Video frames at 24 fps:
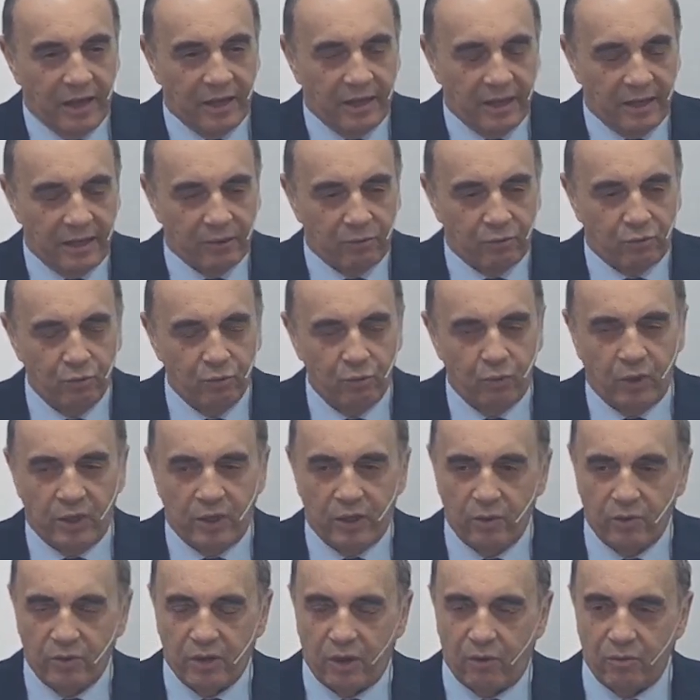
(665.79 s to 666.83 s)
So then,
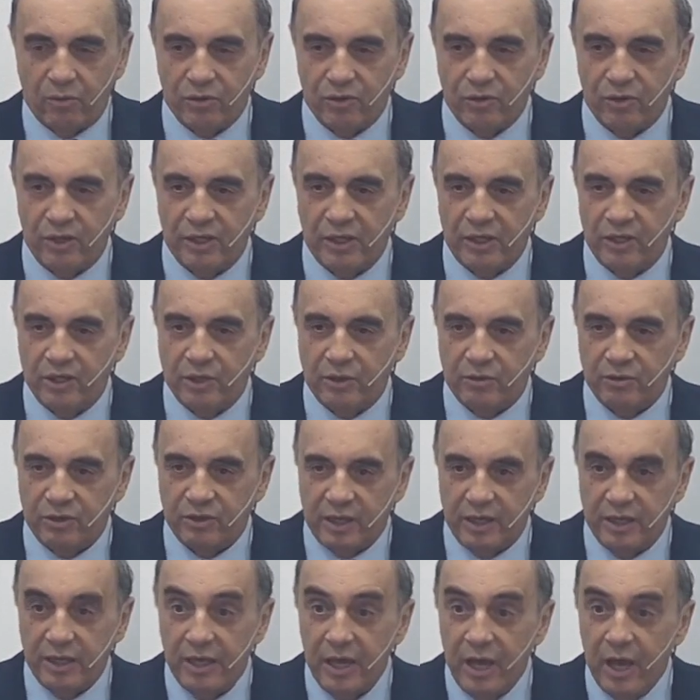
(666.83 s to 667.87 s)
all this,